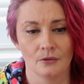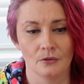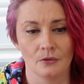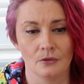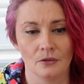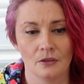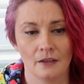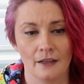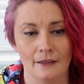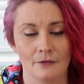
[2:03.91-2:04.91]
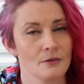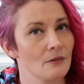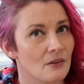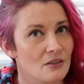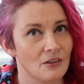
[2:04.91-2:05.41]
or a little
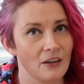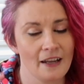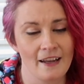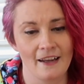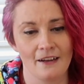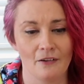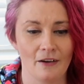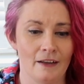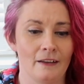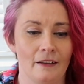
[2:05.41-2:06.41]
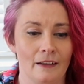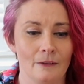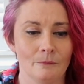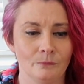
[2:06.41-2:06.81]
scrunchie in your hair or anything.